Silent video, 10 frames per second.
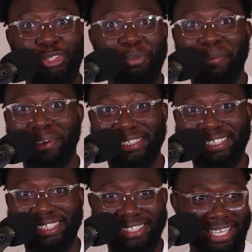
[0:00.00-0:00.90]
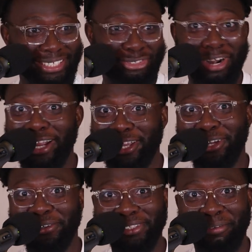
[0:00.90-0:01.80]
Duplassis, like
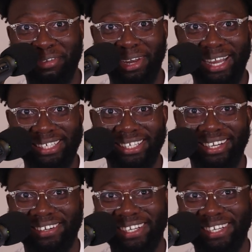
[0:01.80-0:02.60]
Dracula or something like that.